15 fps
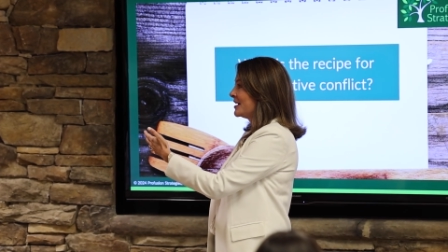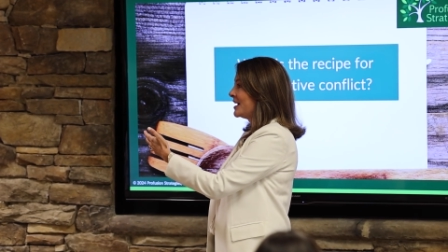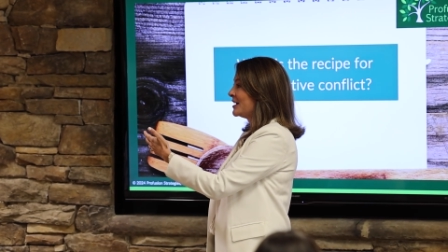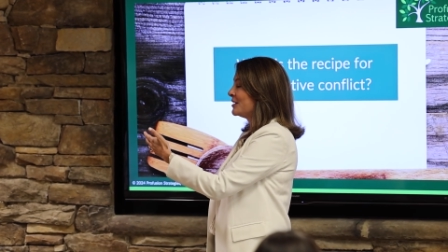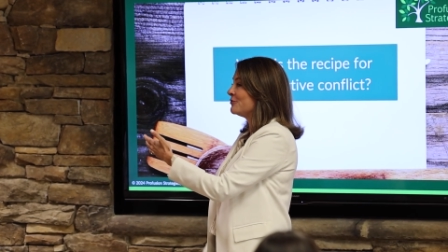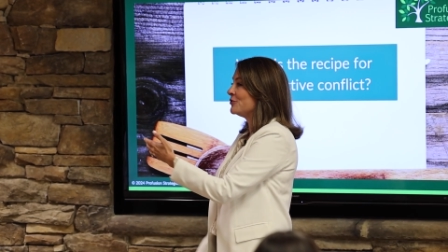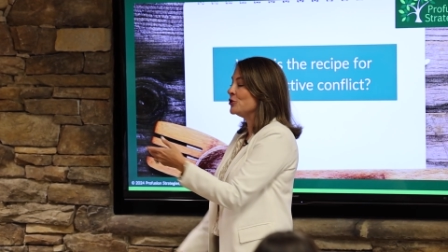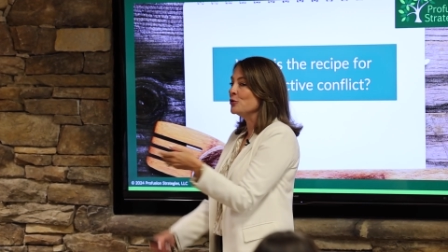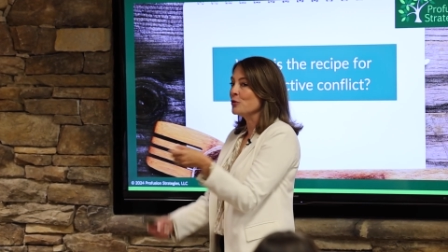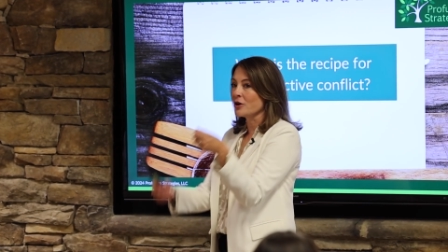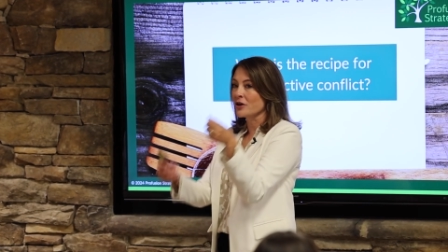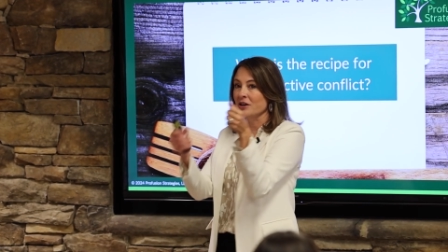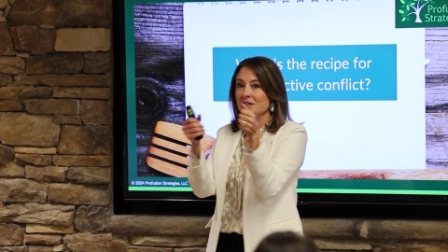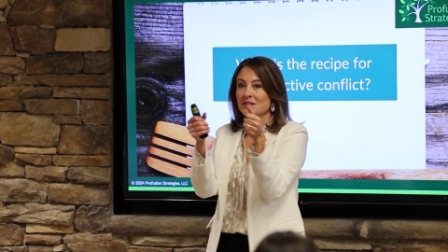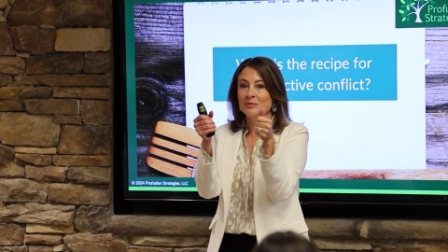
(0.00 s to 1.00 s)
And if you
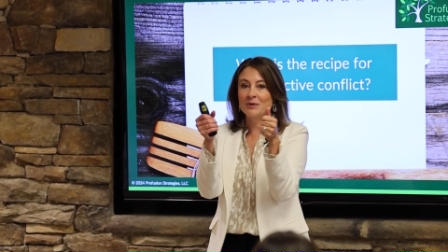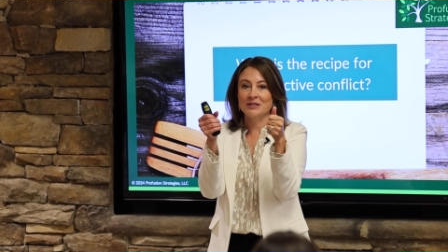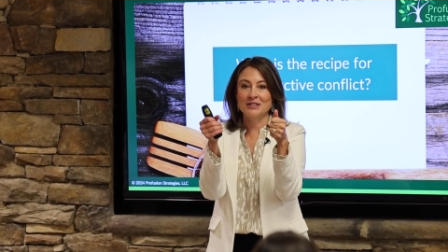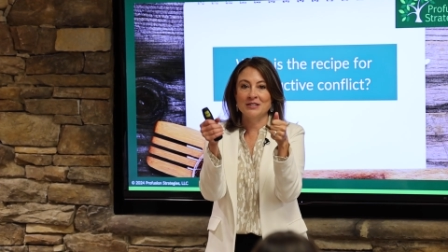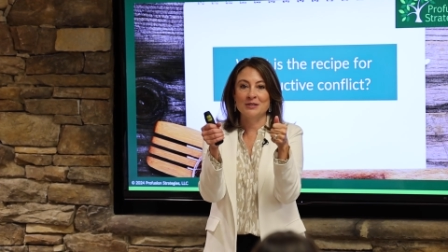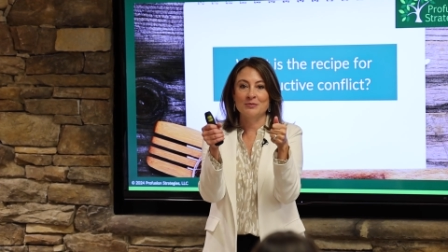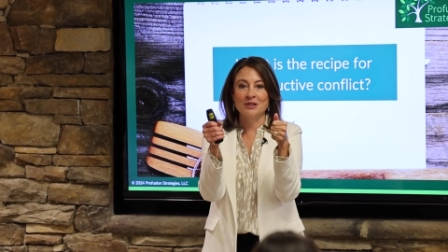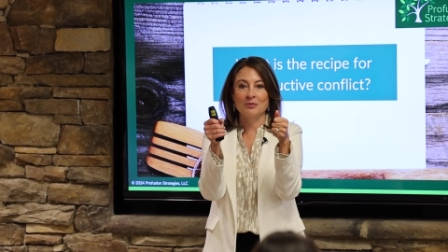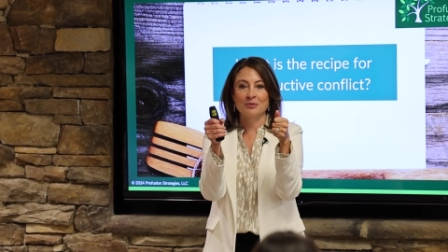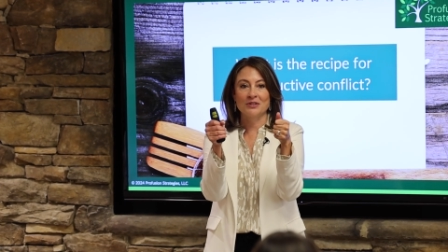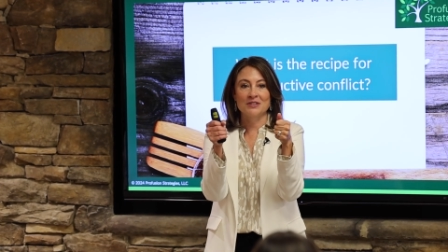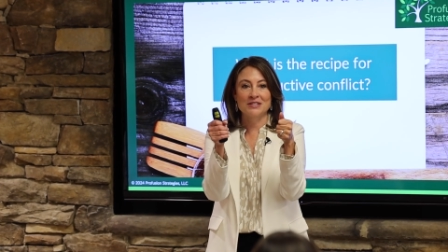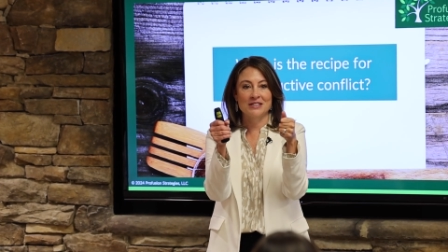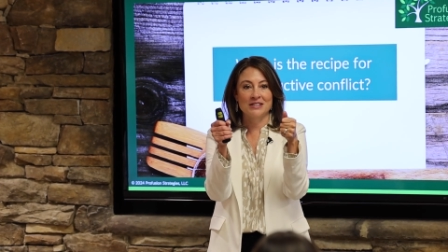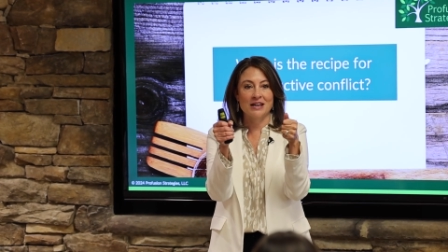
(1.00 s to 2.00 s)
are expecting to be able
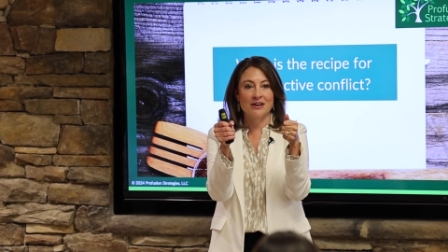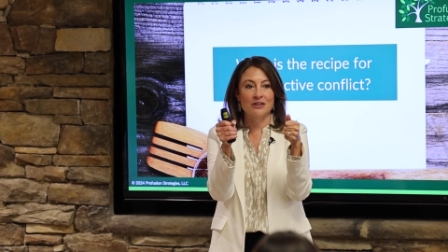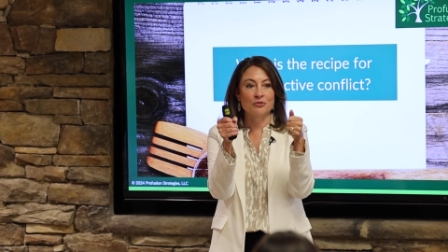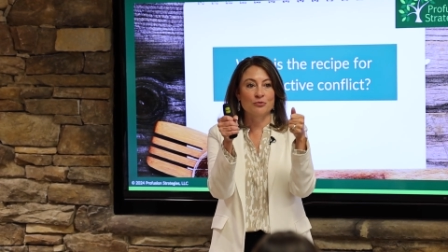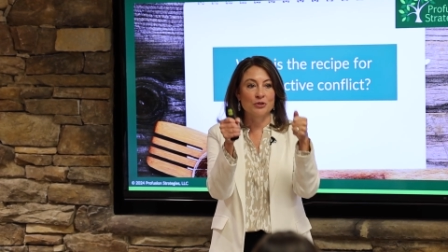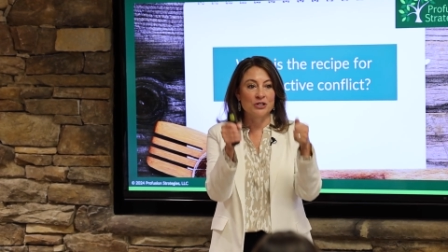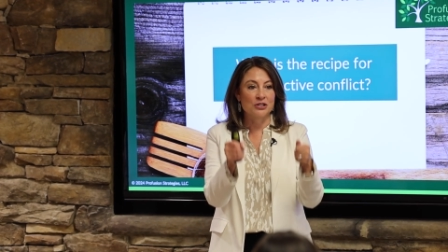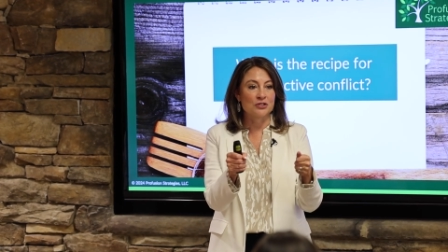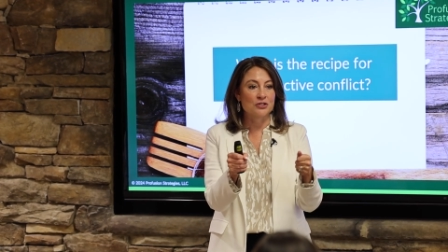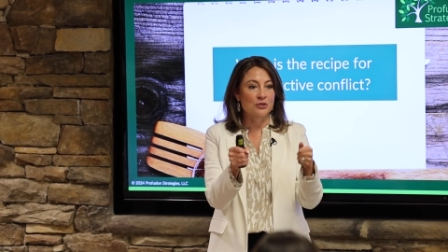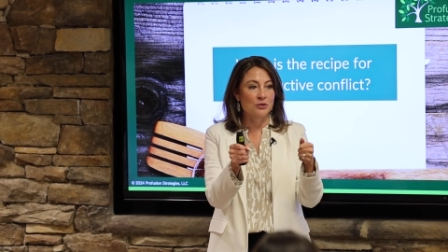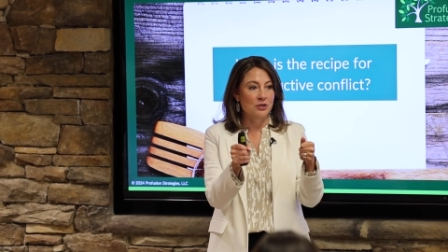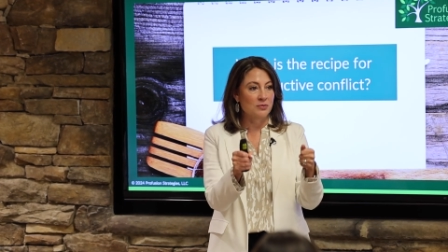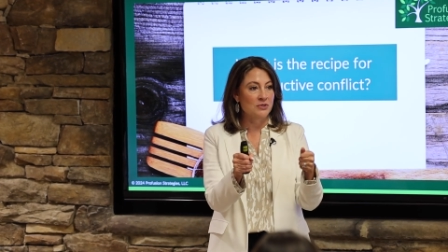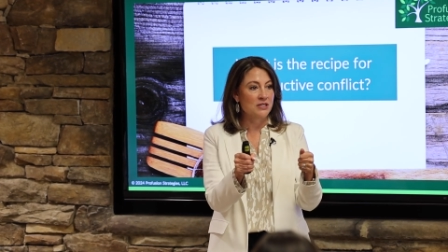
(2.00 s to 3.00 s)
to sit down and read a
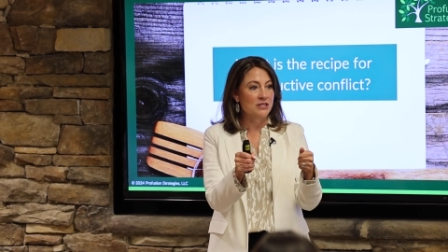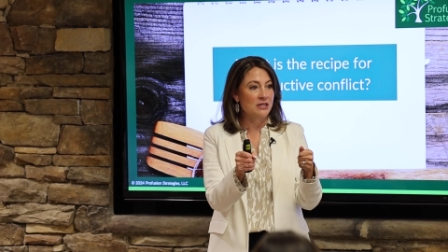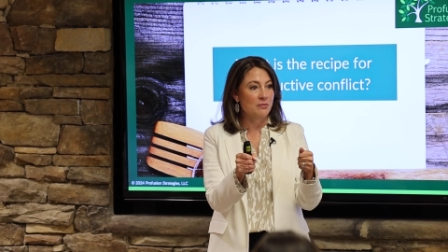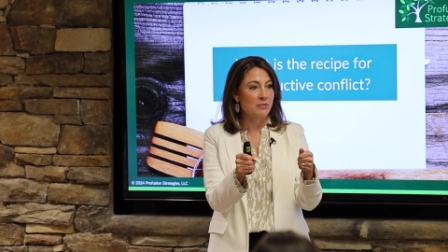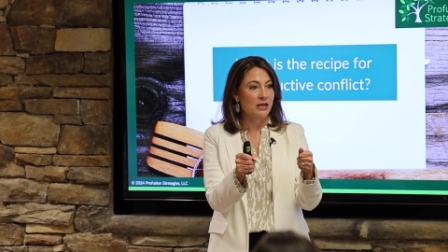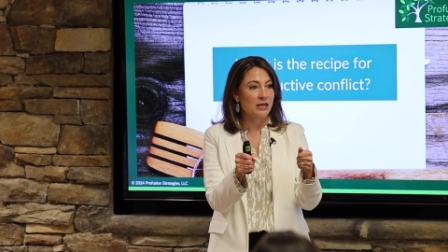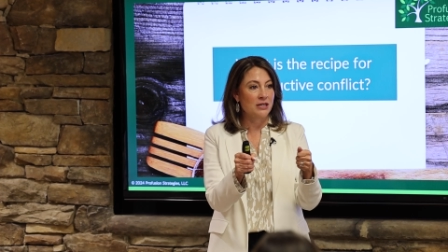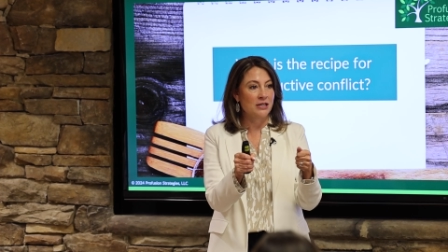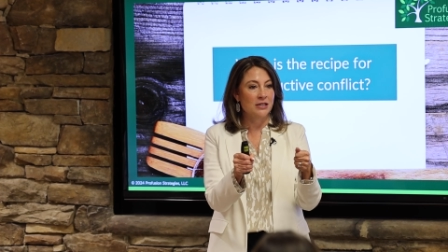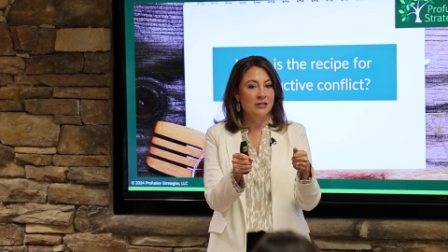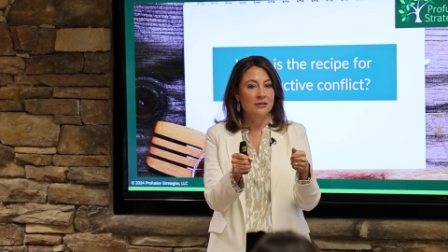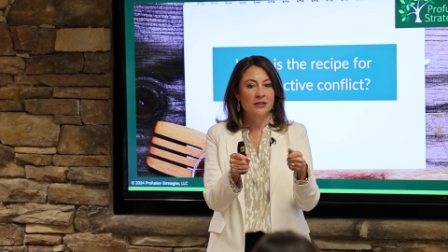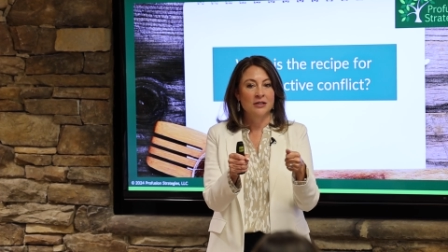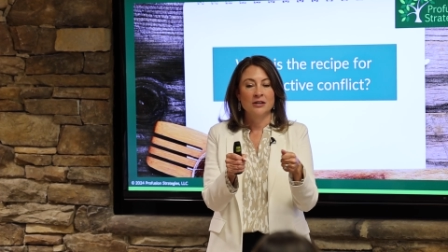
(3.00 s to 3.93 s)
script to somebody,